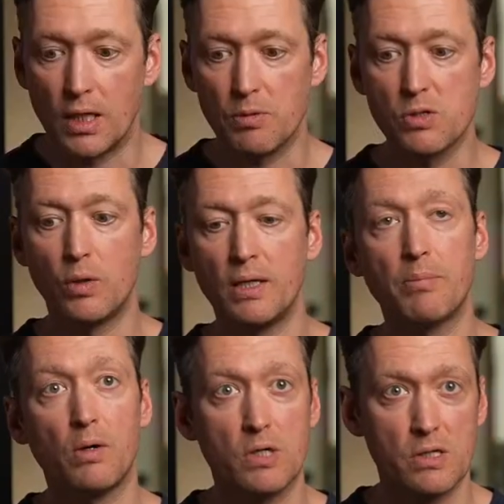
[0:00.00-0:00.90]
between
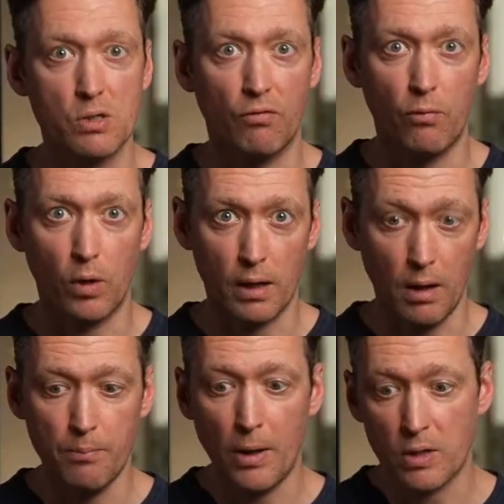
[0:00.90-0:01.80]
building
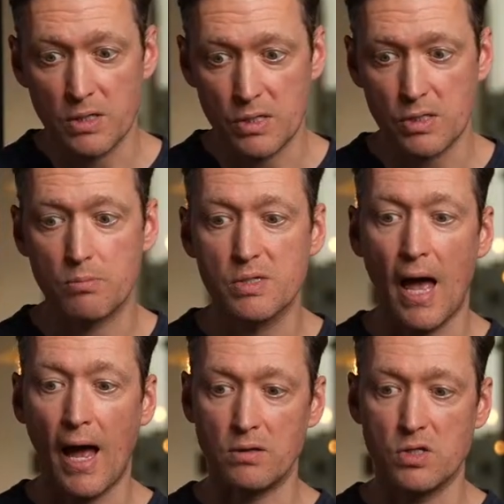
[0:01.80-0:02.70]
systems
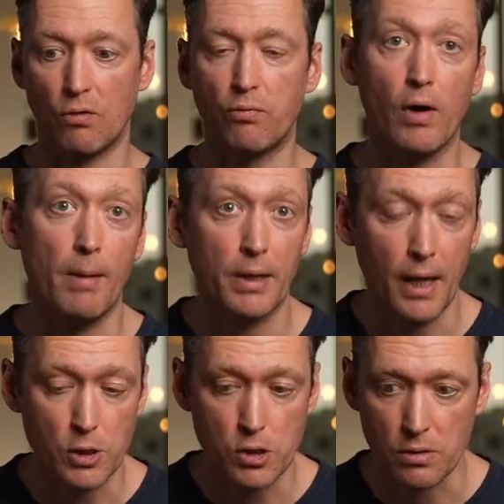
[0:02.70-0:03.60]
and software
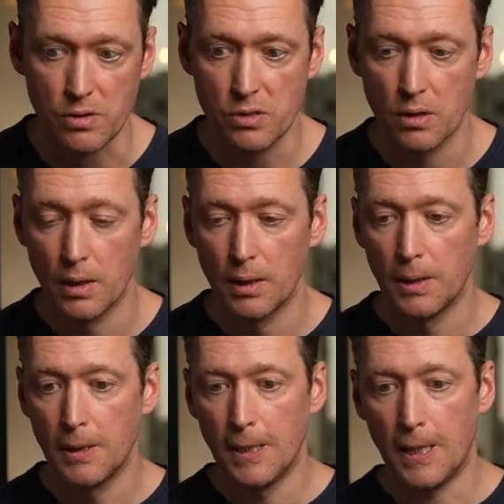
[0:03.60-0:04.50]
applications.
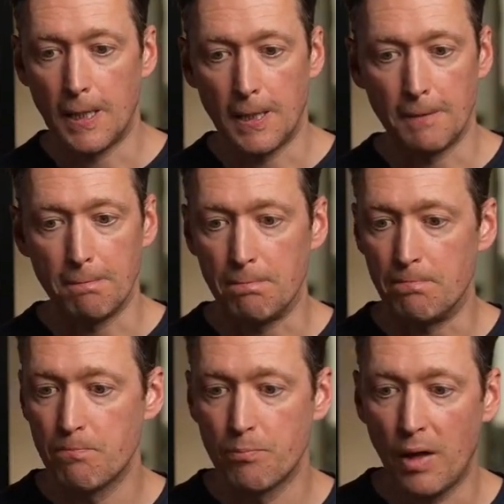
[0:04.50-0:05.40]

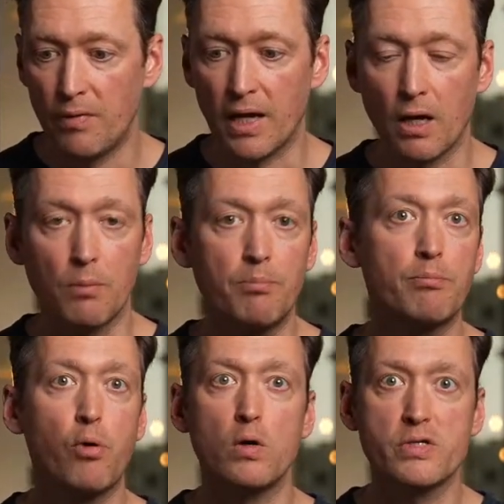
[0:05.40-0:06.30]
And they're going to
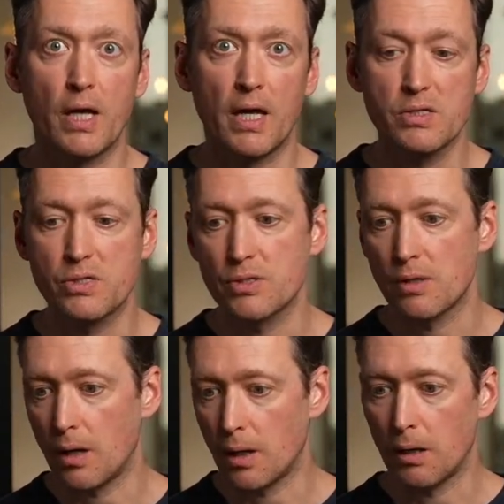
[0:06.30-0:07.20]
process,
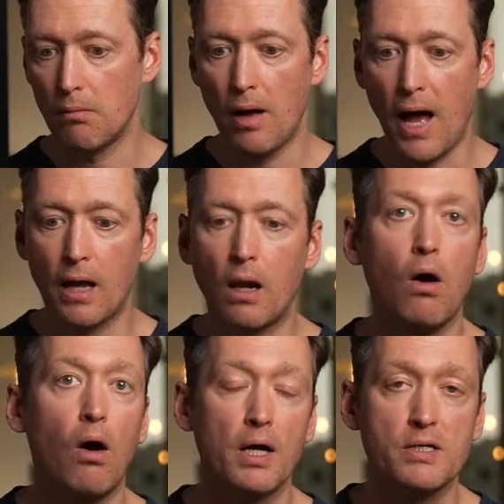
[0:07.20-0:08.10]

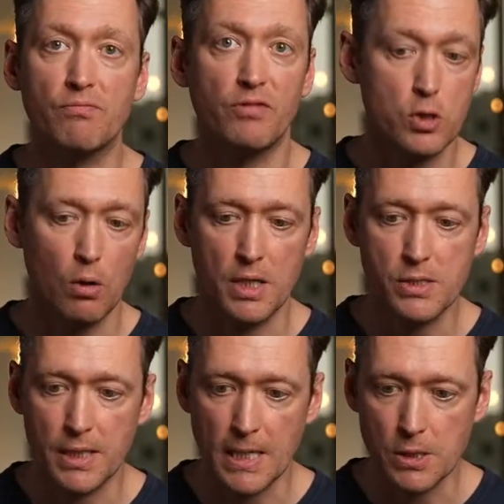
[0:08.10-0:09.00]
analyze, and visualize
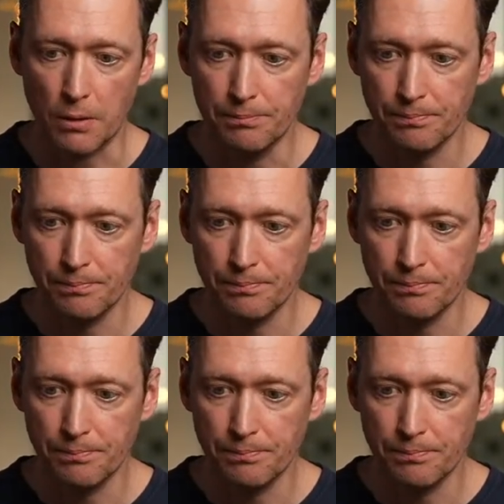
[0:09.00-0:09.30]
the data.